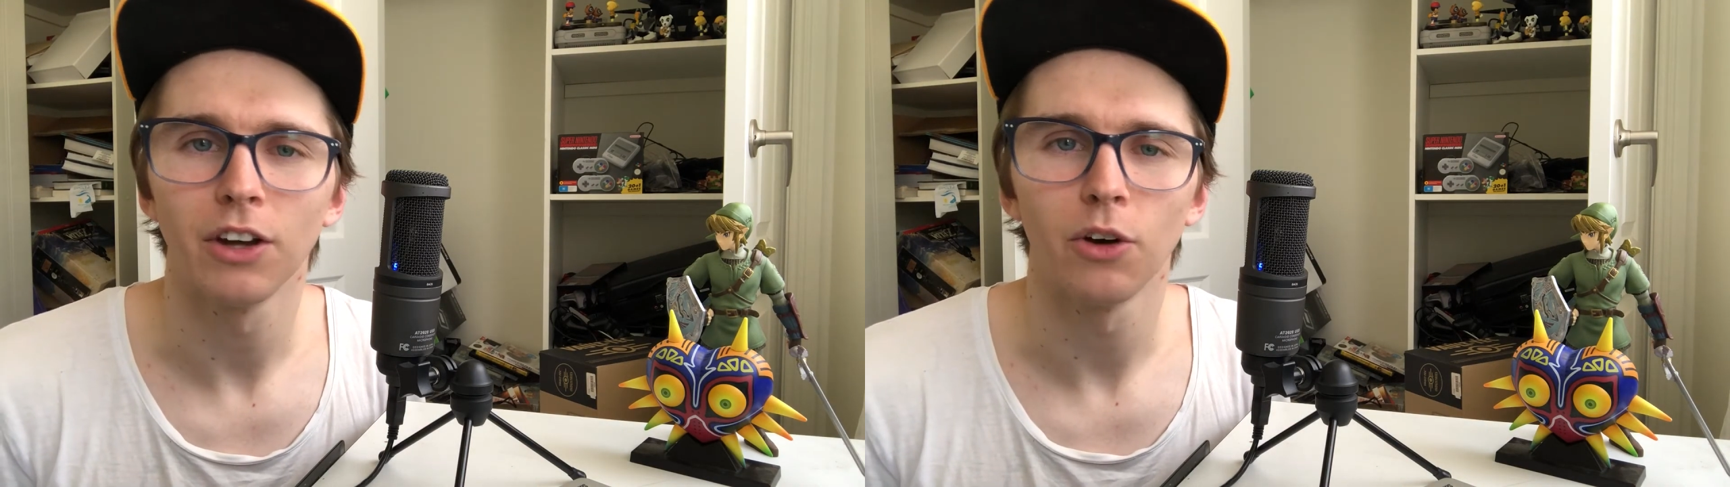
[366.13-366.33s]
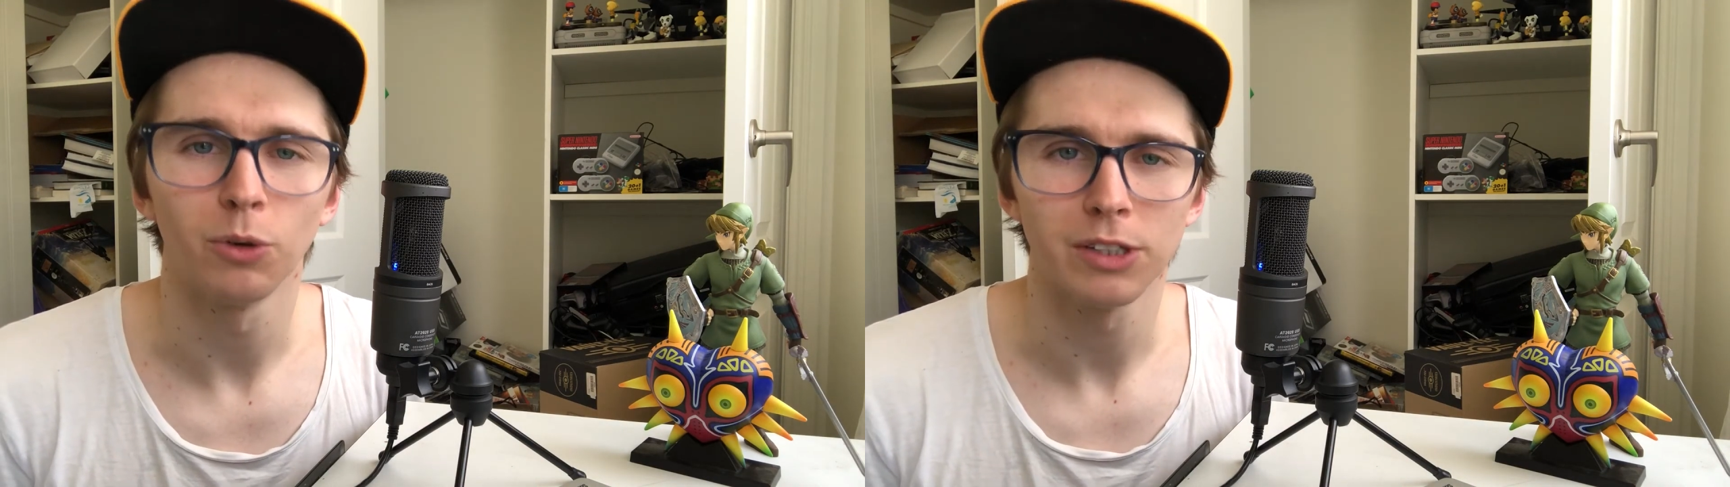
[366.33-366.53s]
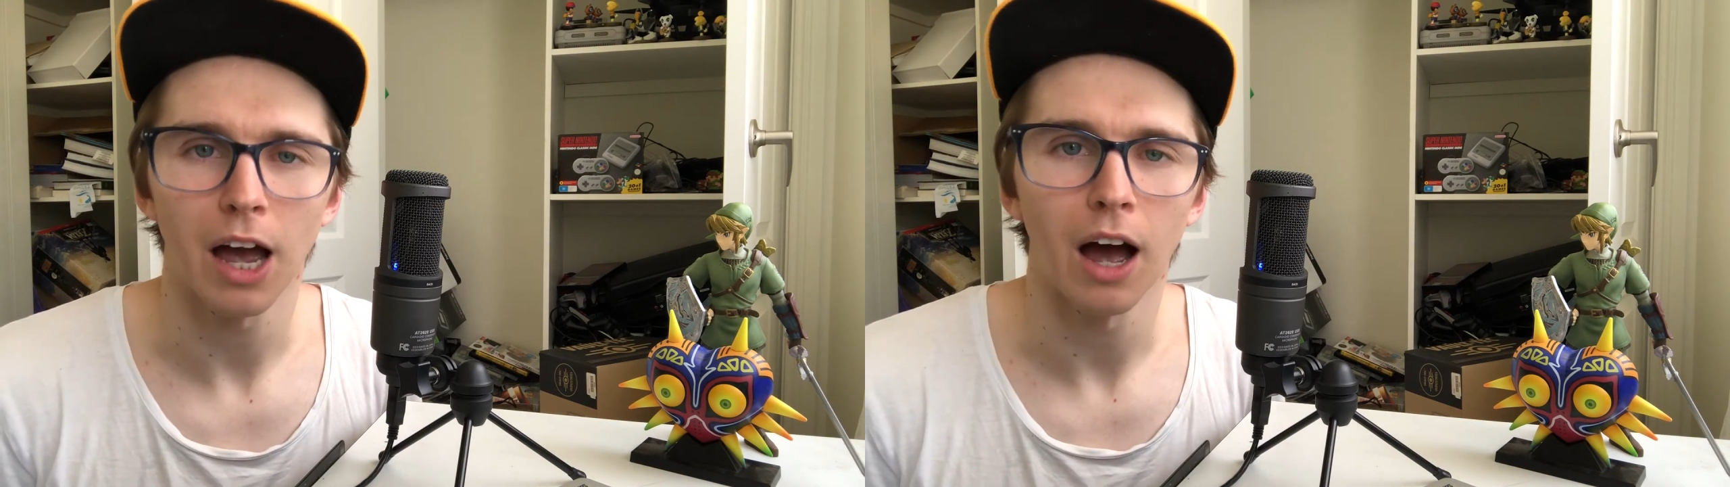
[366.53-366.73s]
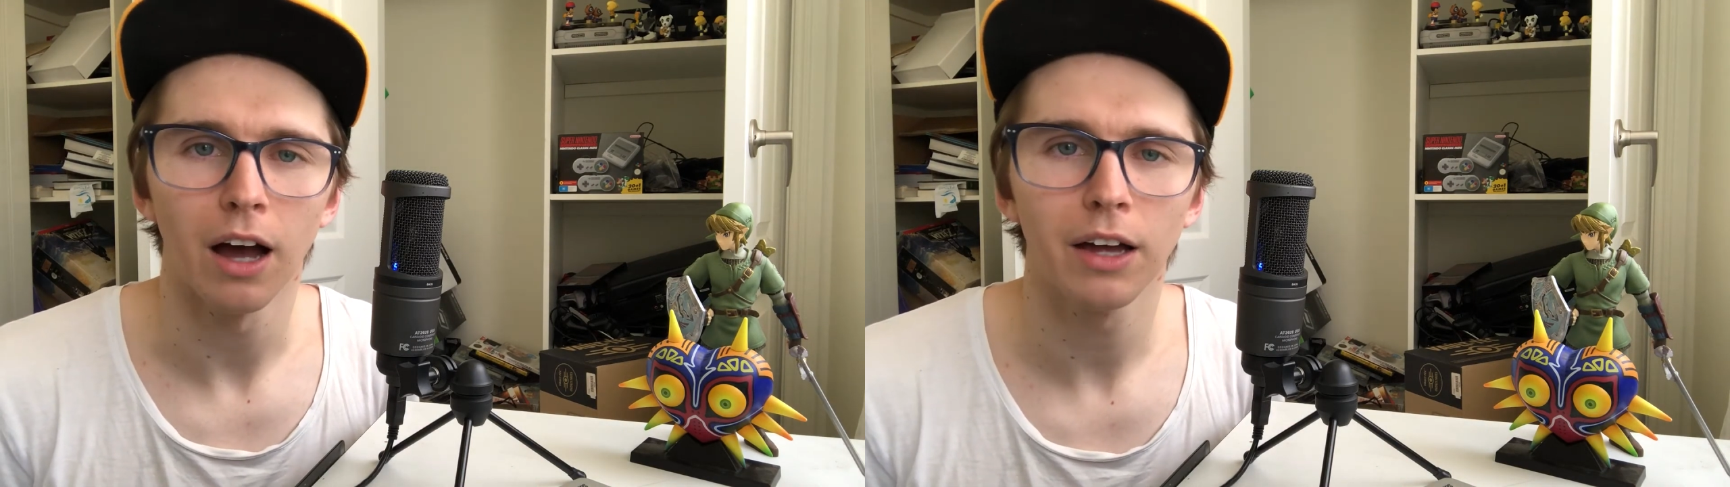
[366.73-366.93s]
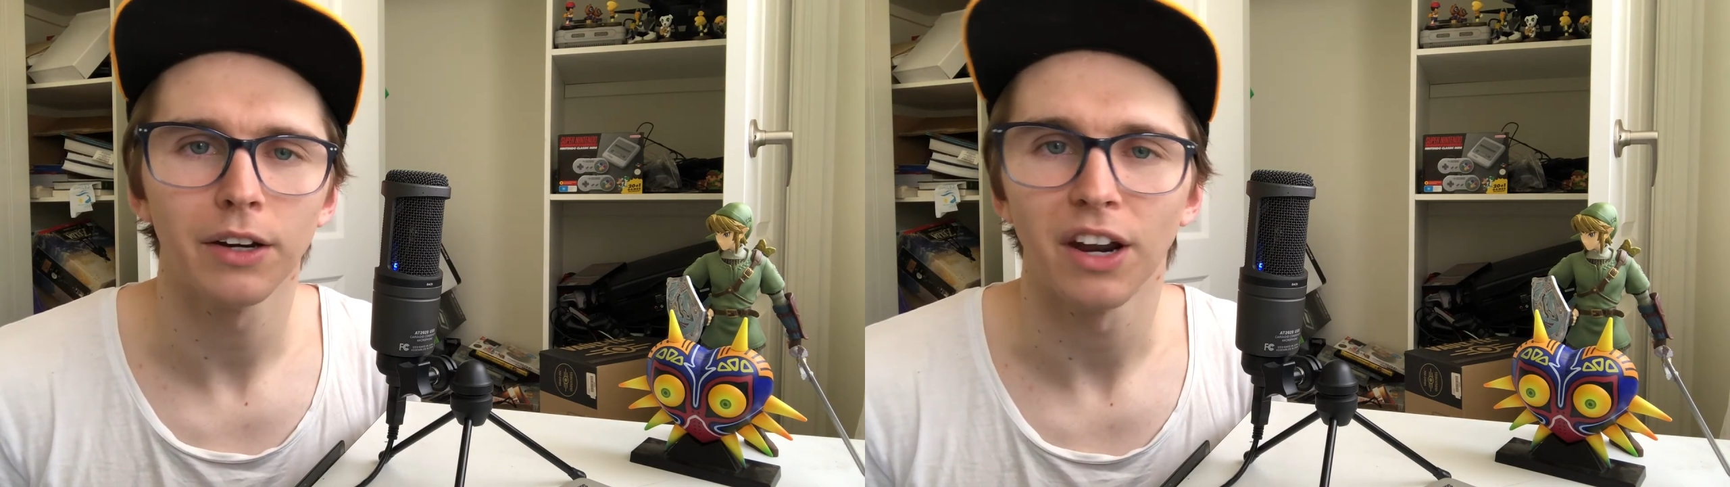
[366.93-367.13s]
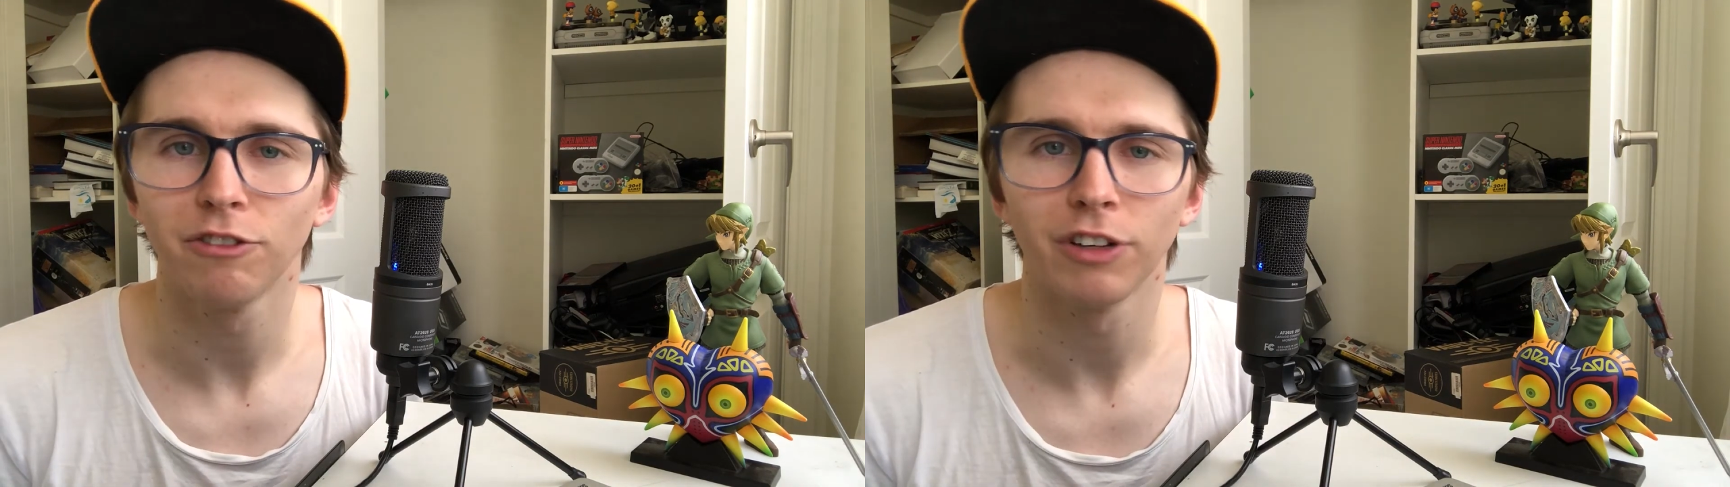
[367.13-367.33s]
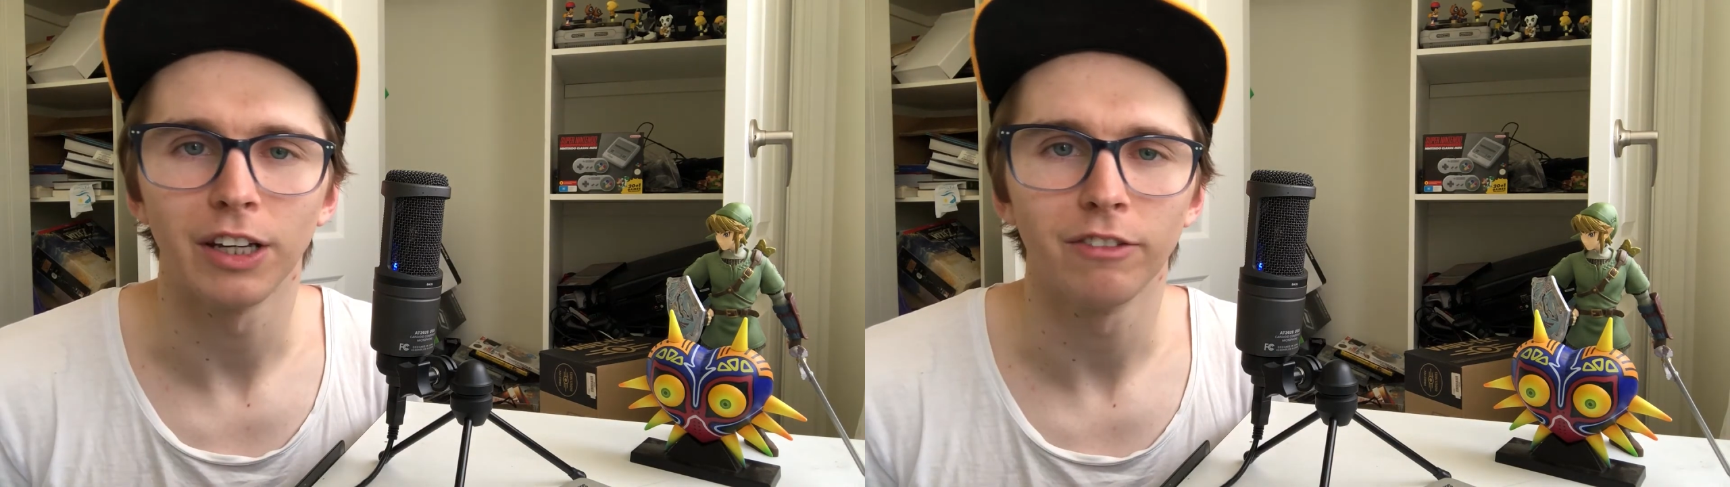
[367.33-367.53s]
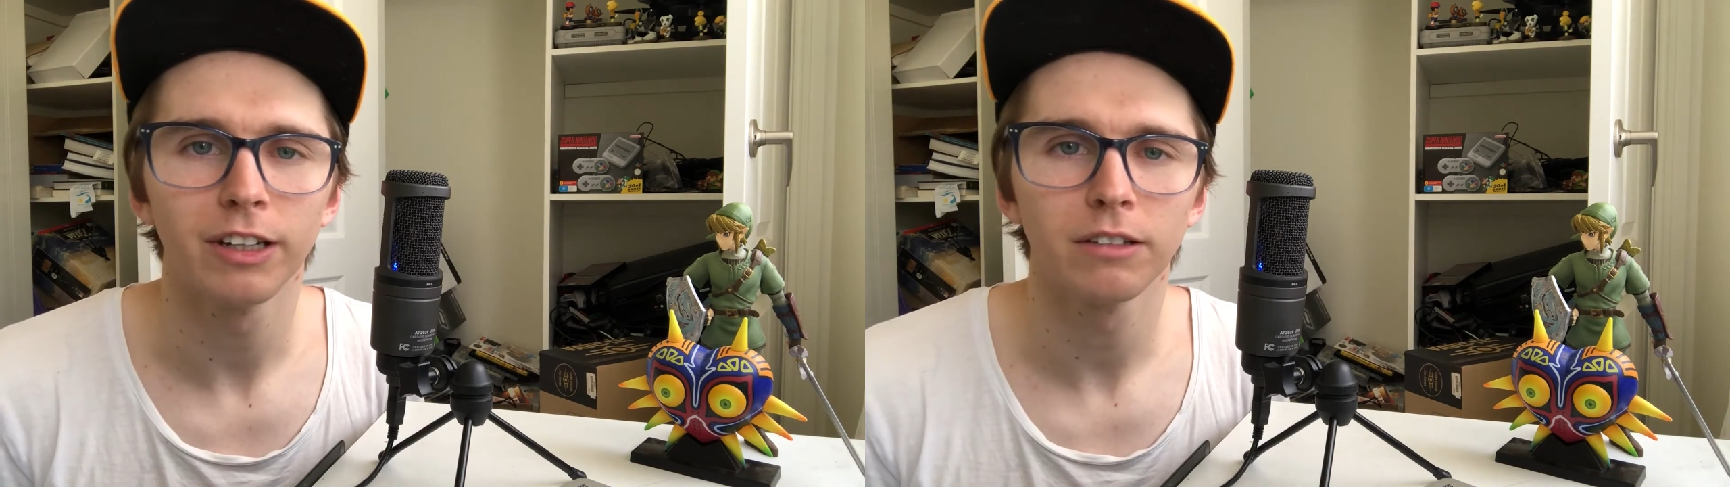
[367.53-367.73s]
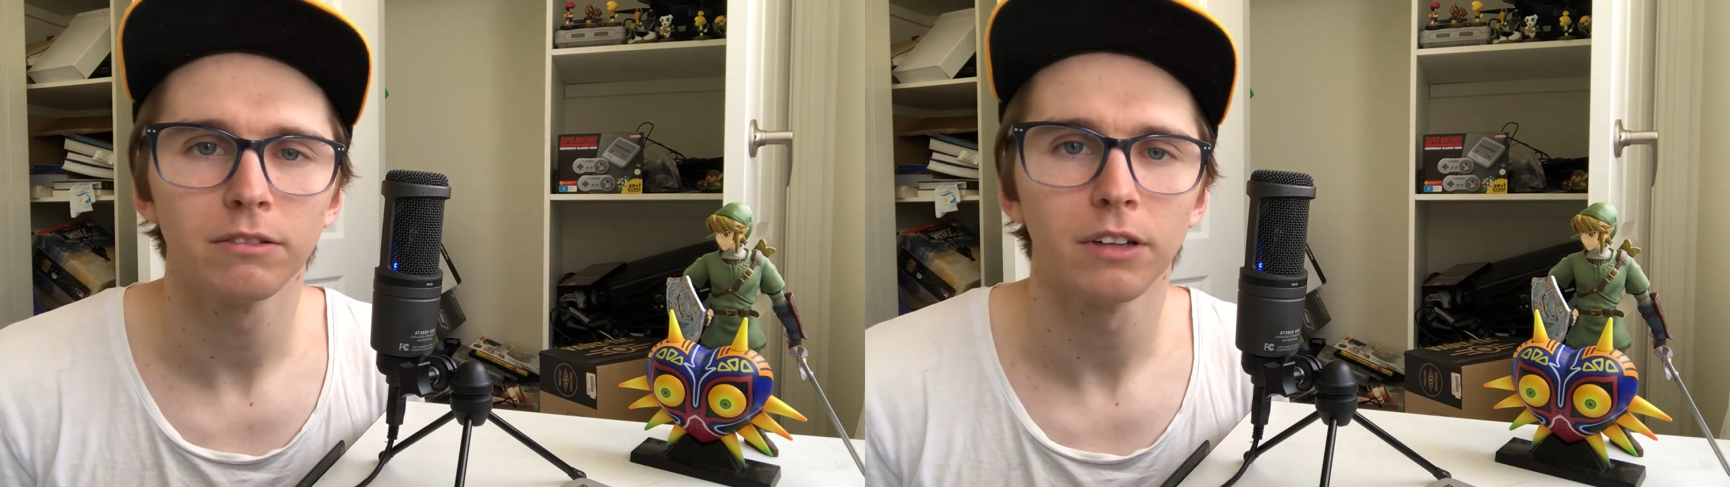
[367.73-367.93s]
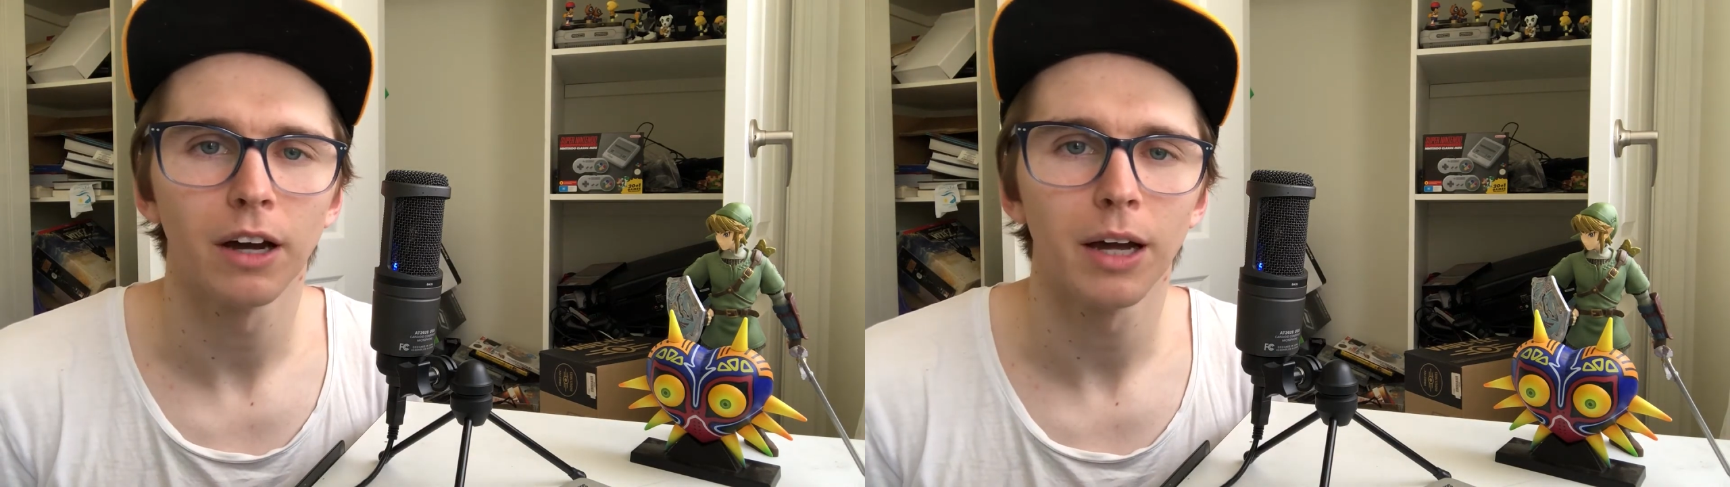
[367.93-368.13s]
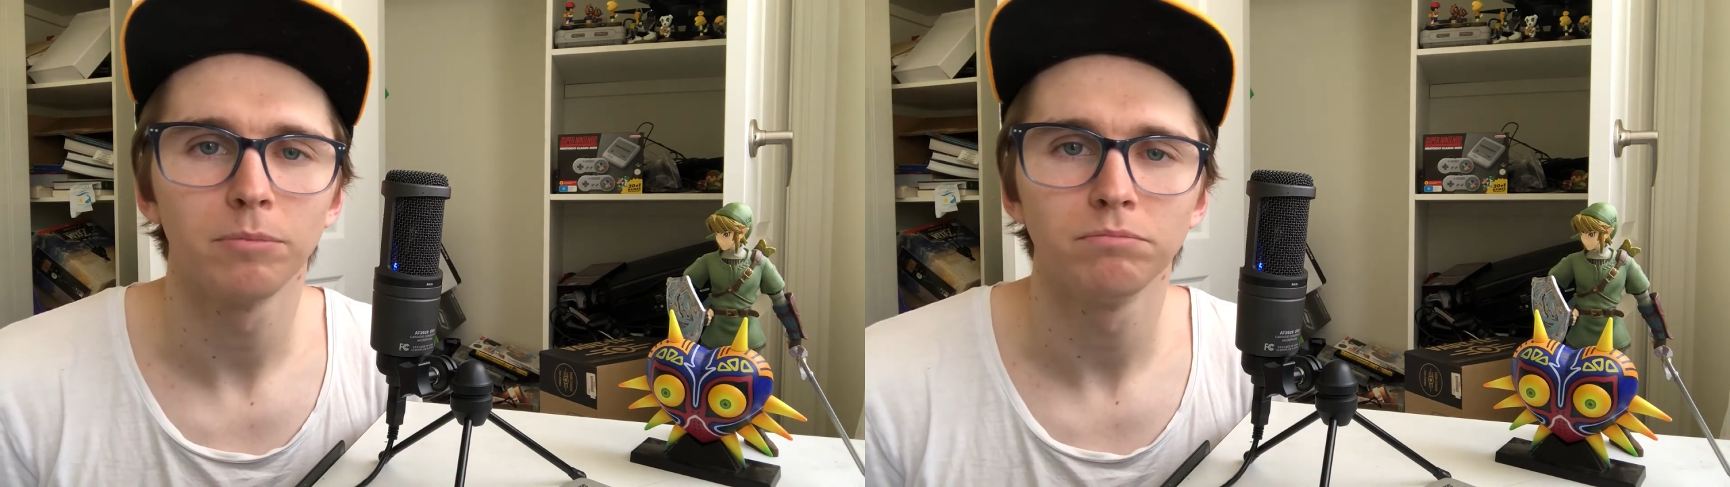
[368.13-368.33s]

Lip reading: even though it was hard and unforgiving,